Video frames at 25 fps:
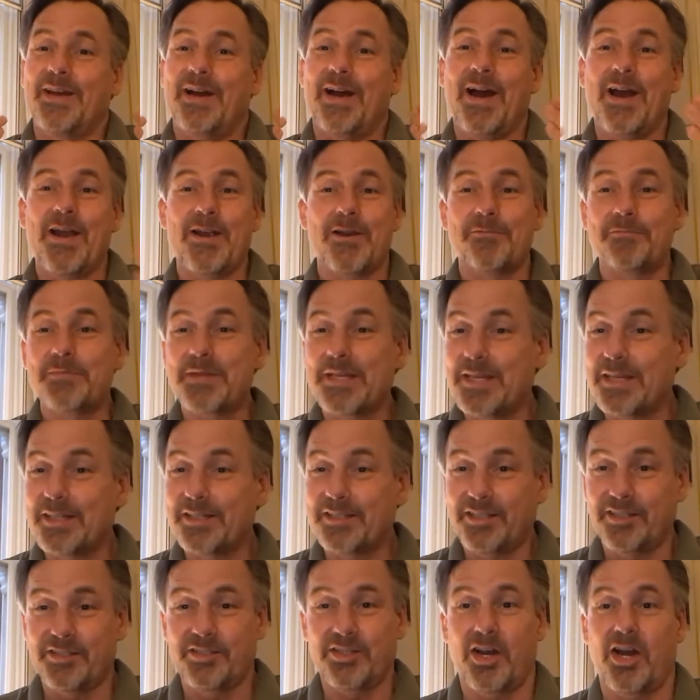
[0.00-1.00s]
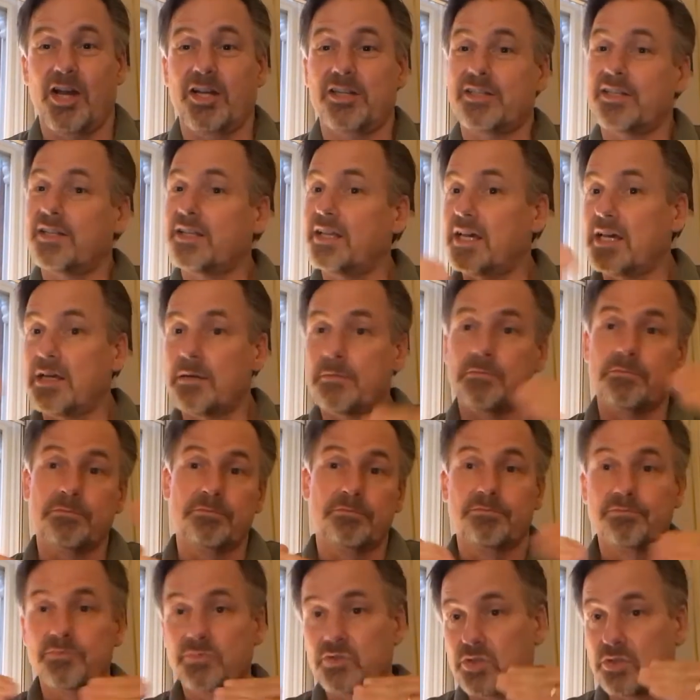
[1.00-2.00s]
hire me to talk to them
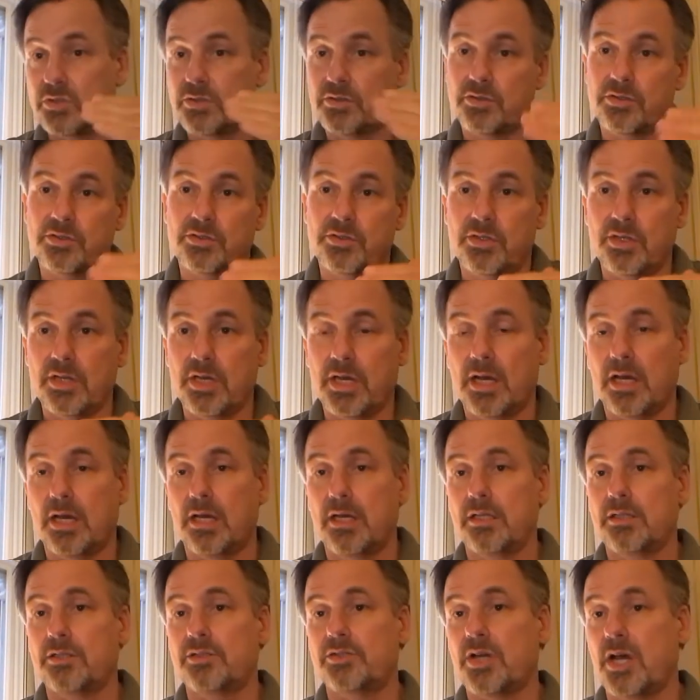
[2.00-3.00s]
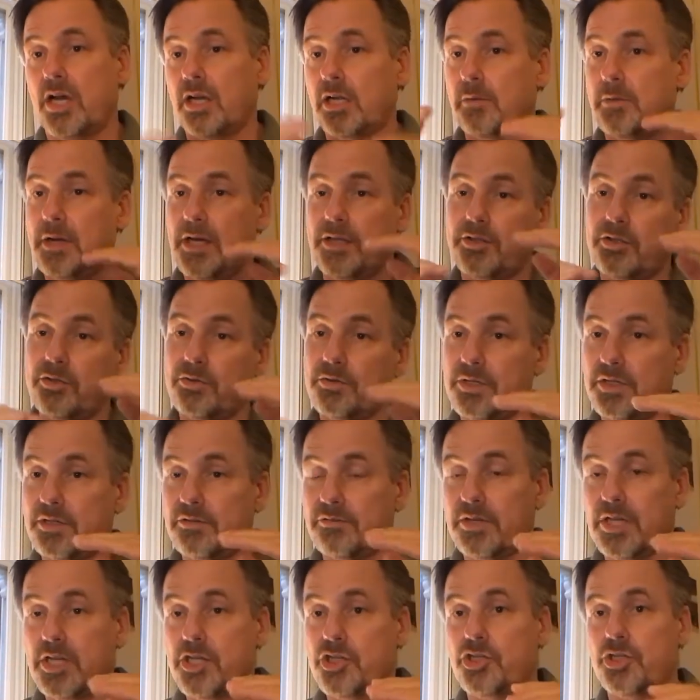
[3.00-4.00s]
uh, and talk about their
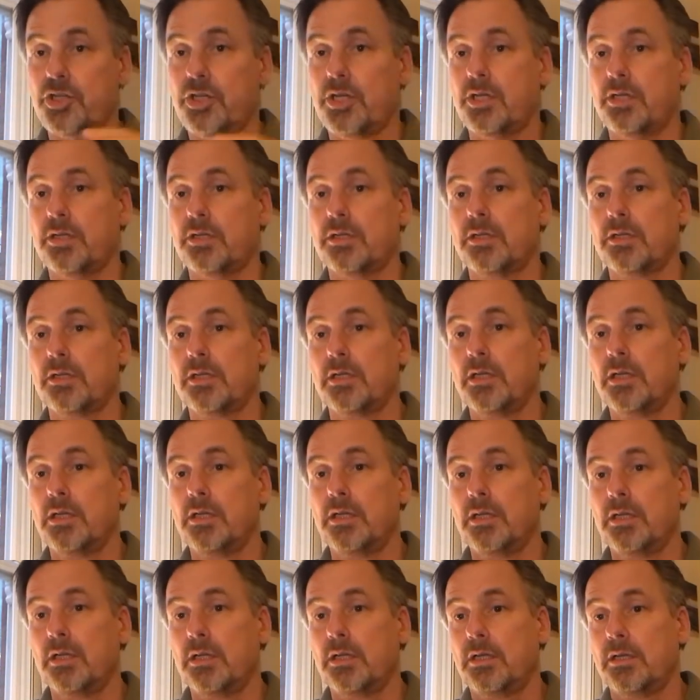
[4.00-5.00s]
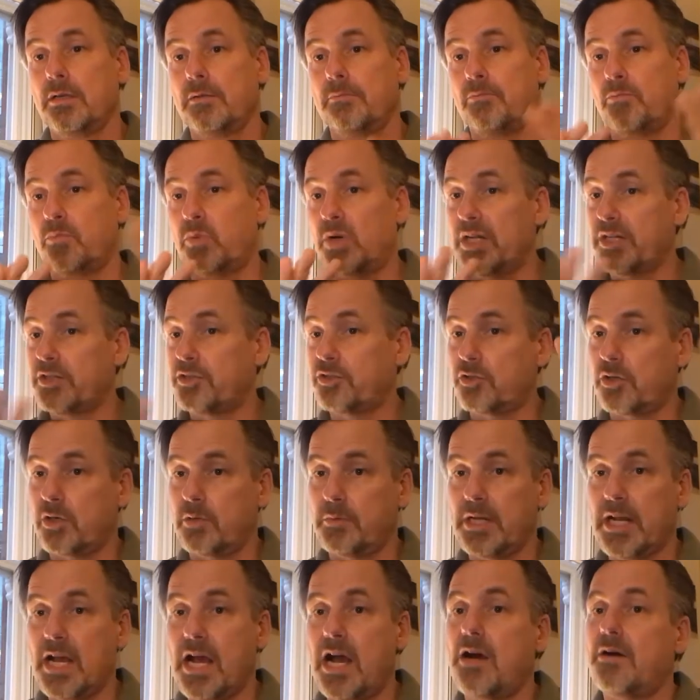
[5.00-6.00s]
innovation,
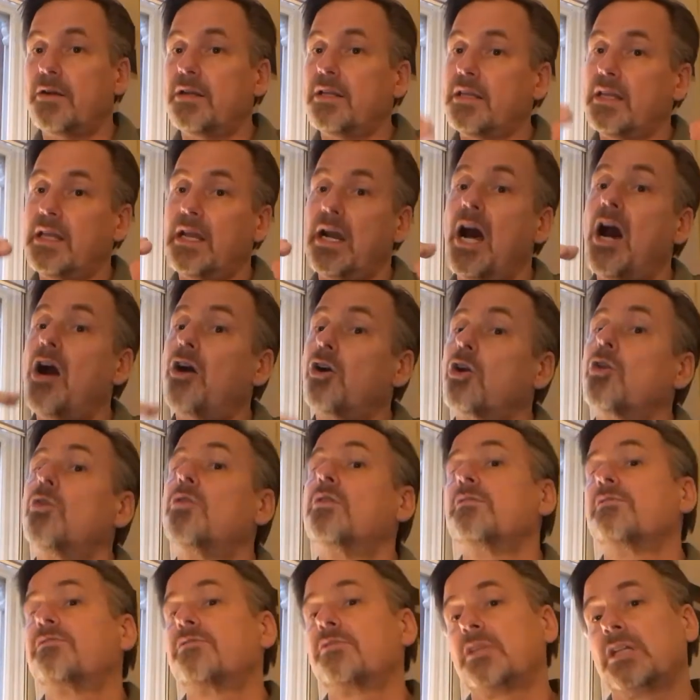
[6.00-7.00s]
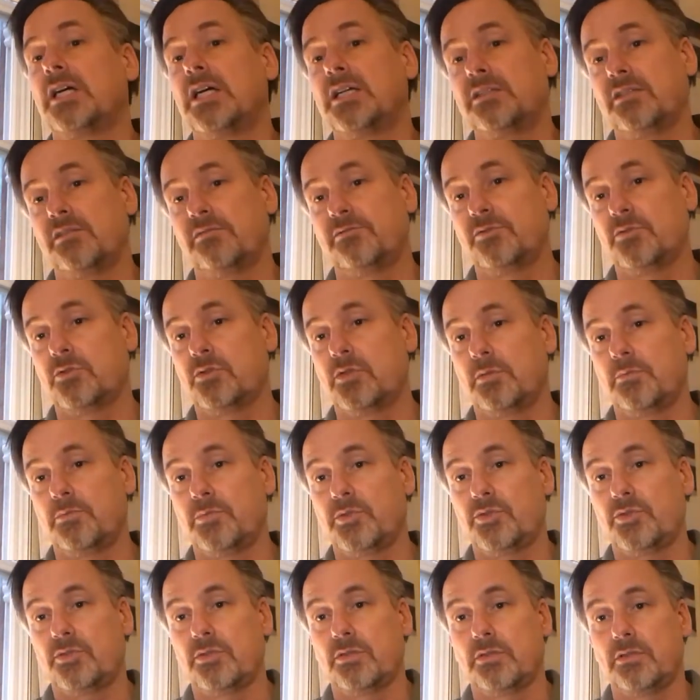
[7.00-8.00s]
brainstorm it out, and then I'll go and fill out the
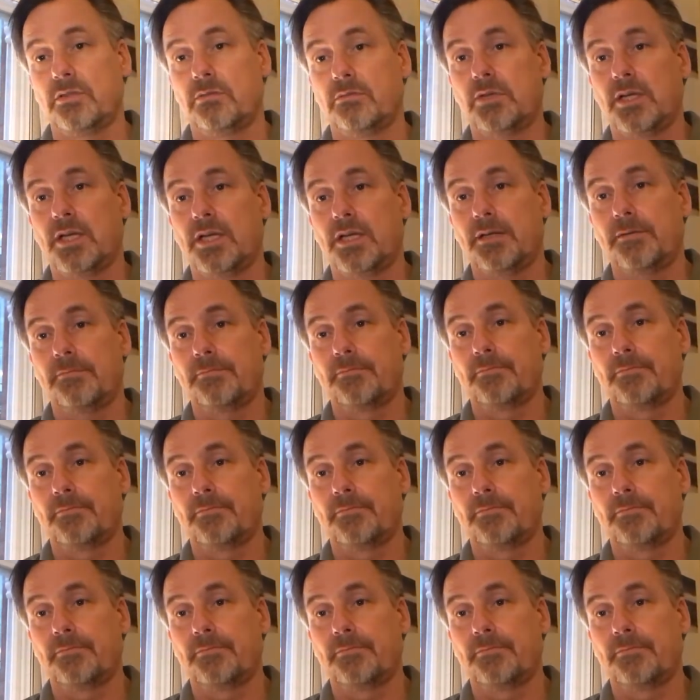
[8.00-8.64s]
forms, right?